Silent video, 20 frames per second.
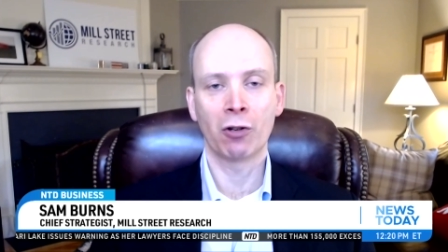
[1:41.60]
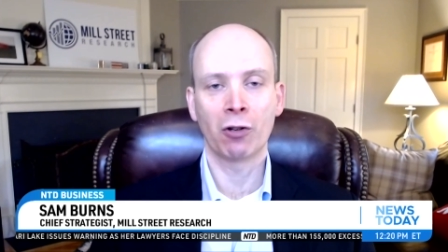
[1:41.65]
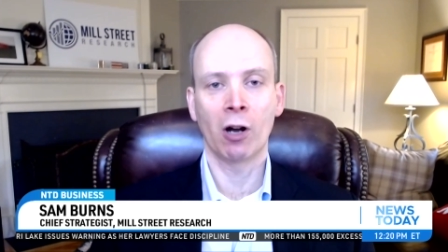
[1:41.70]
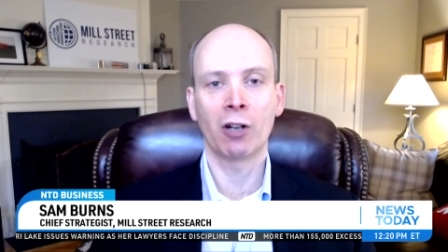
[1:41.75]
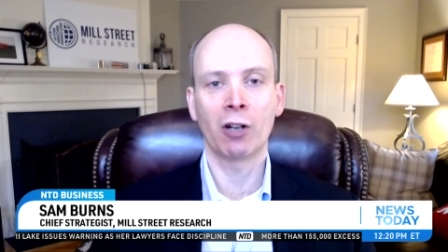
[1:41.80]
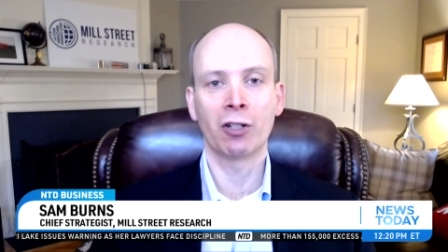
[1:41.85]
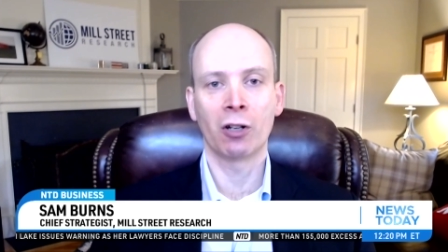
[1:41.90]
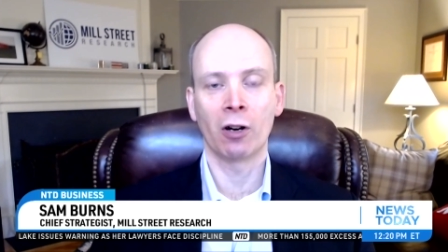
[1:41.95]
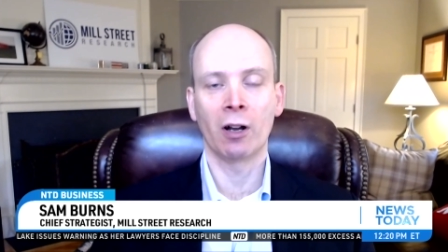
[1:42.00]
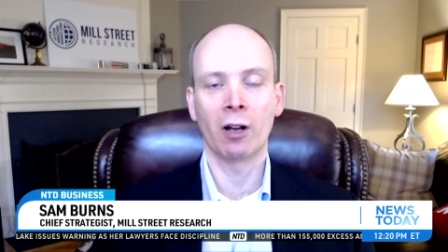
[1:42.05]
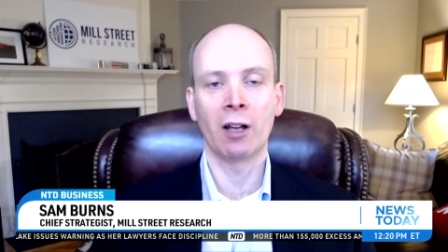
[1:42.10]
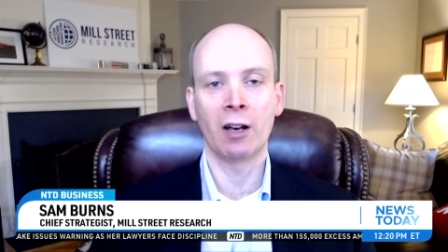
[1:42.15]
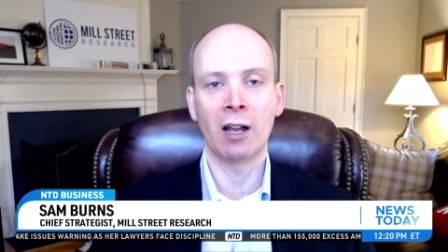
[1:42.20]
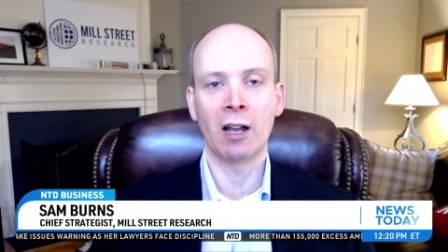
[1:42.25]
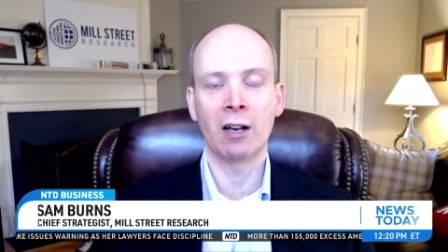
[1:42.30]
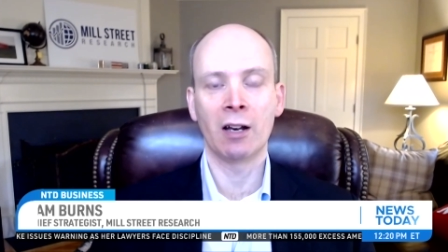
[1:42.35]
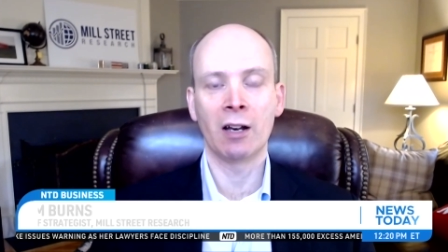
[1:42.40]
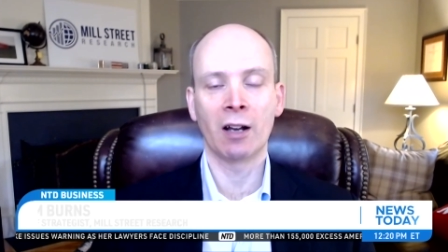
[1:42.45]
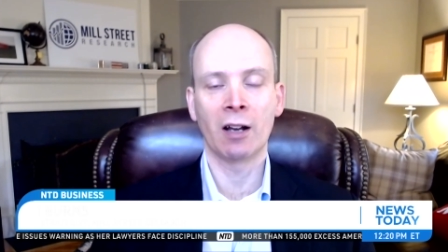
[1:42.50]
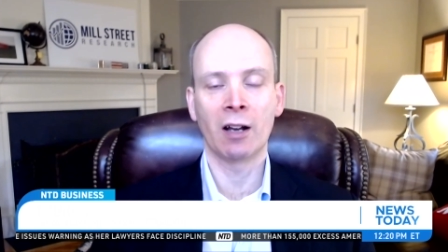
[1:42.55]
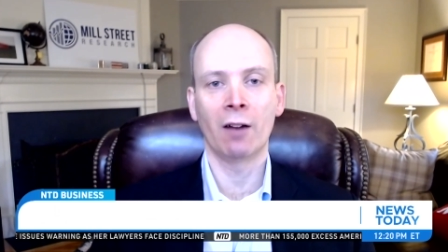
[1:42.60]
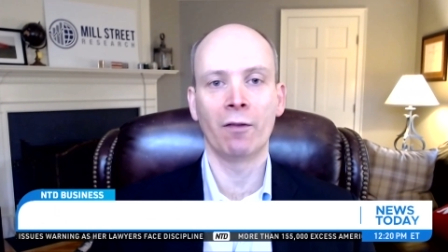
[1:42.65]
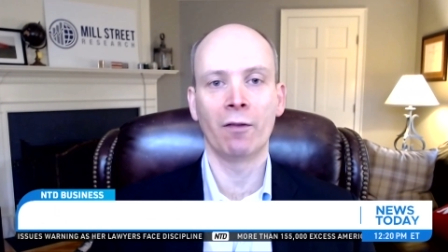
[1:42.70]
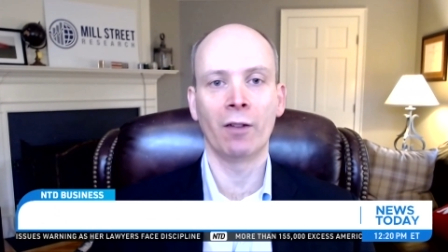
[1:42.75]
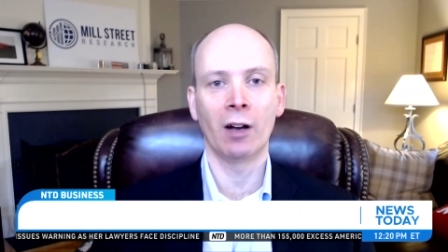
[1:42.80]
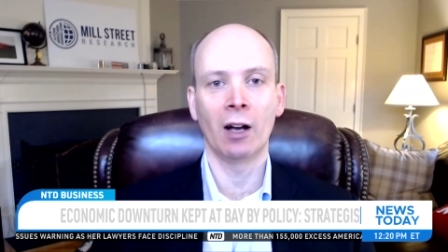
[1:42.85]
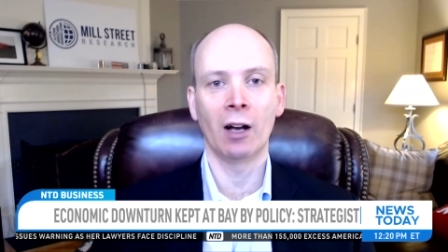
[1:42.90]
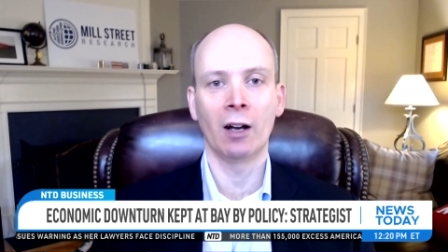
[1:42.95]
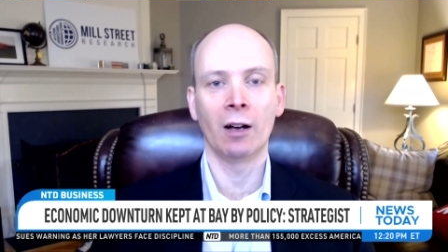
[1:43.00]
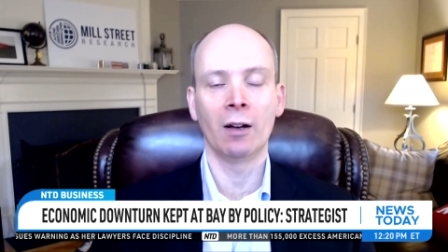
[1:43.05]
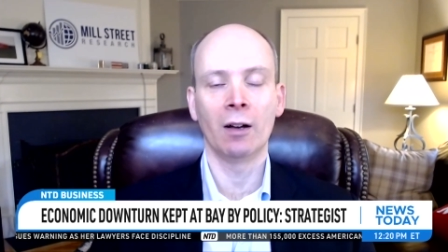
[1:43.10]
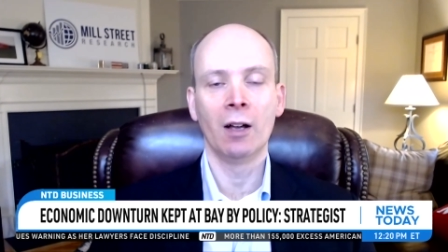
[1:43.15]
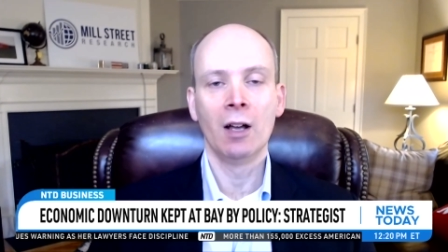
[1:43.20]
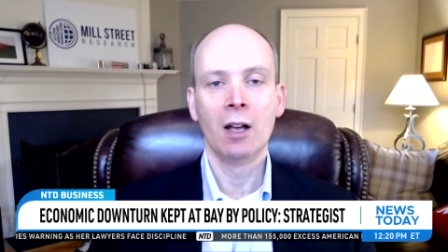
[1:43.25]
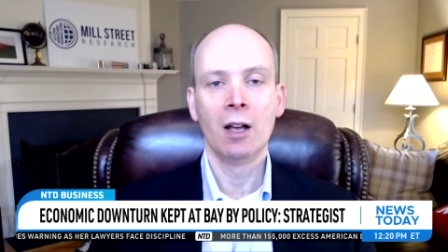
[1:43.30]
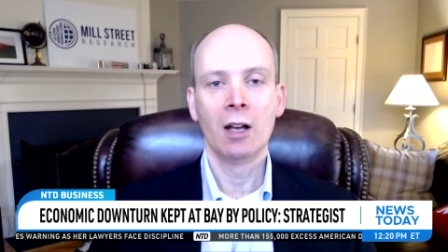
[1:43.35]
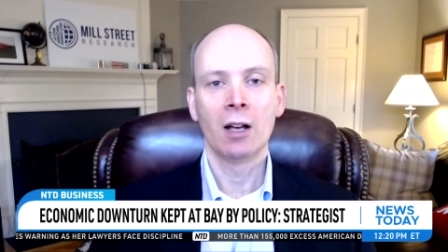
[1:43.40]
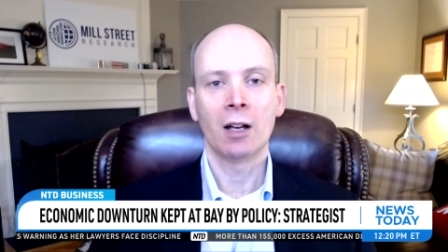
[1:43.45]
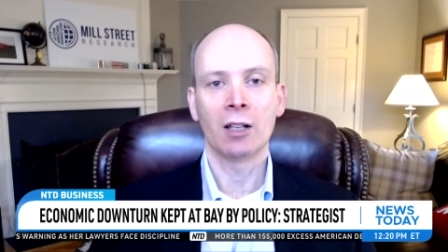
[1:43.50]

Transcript: infrastructure and kind of